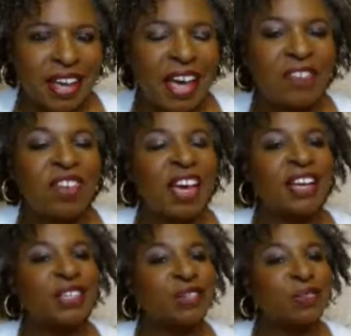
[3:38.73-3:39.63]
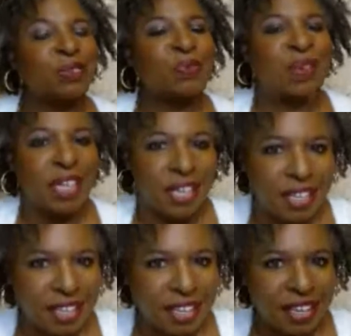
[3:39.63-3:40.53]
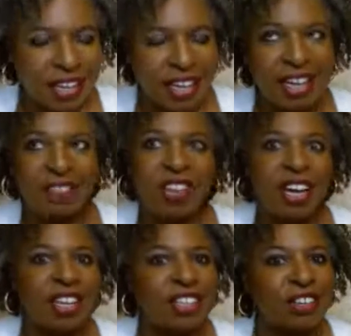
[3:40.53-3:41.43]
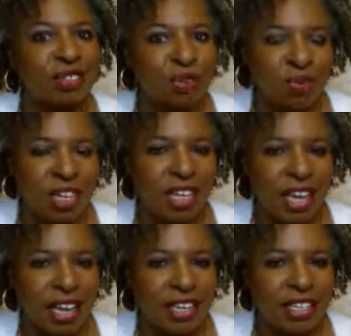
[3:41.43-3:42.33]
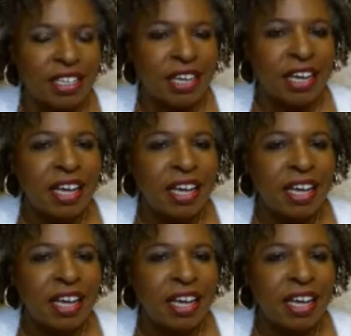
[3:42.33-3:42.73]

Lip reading: Have you had a good week? Have you had a good weekend?